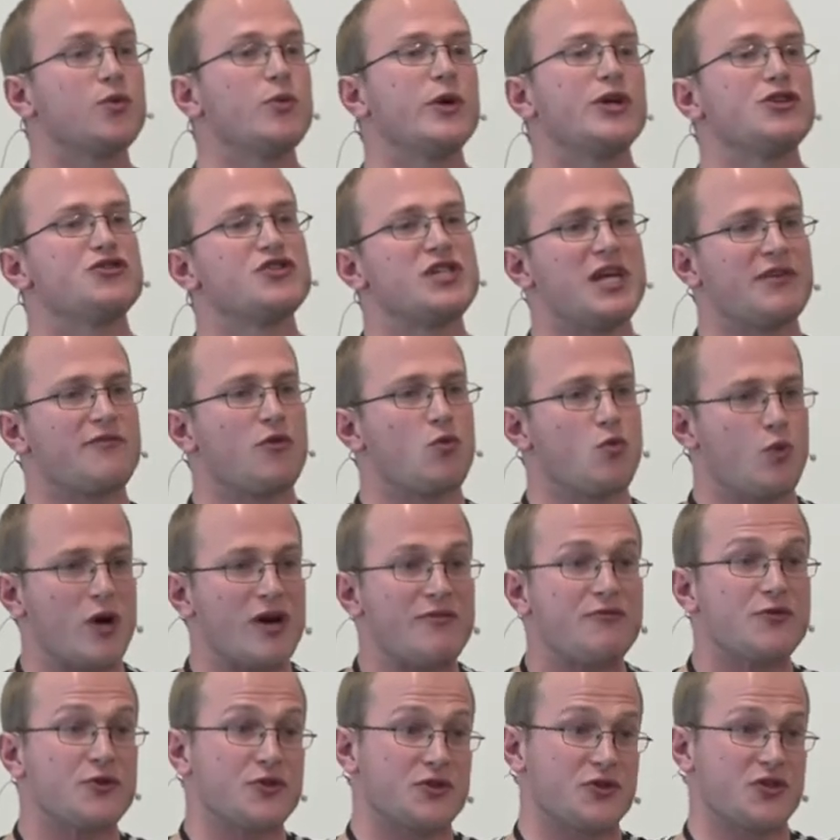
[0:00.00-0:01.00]
We could just have a
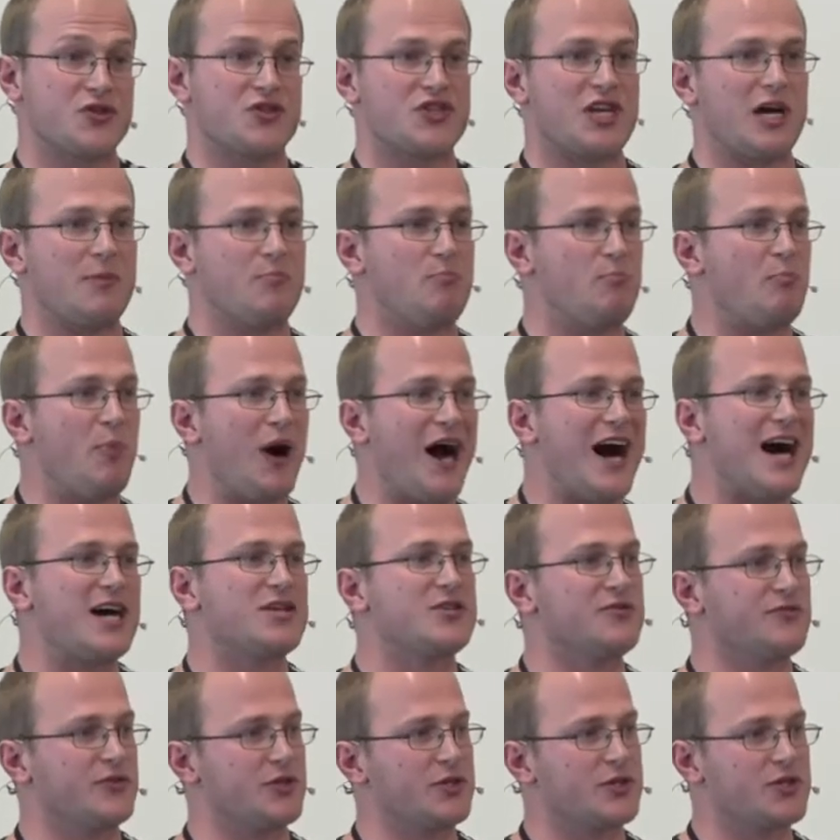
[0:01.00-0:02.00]
reference to some part
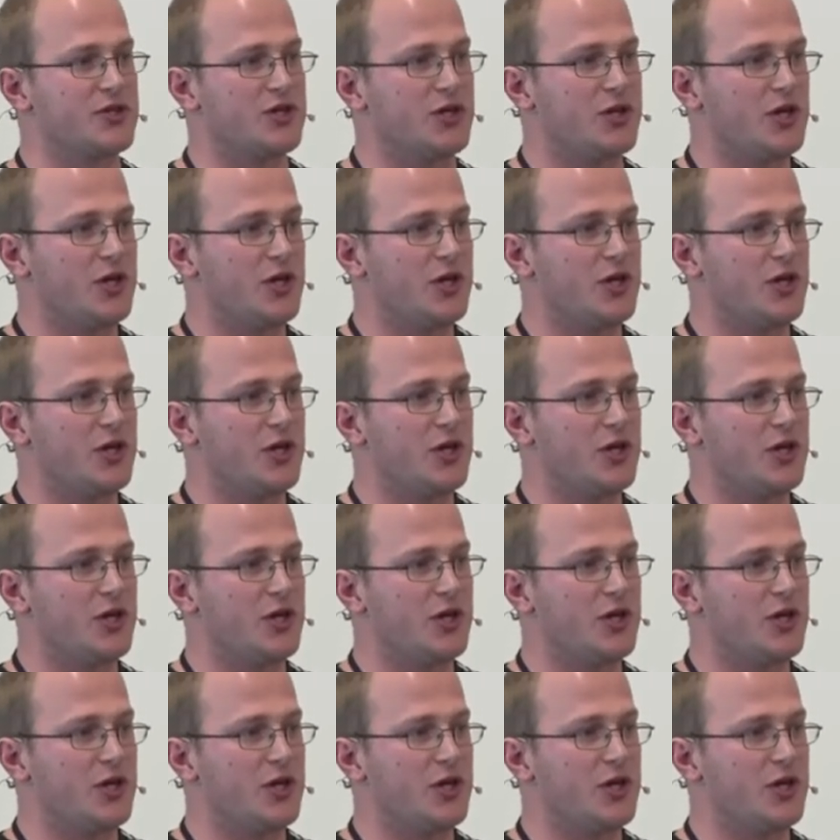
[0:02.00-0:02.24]
of it,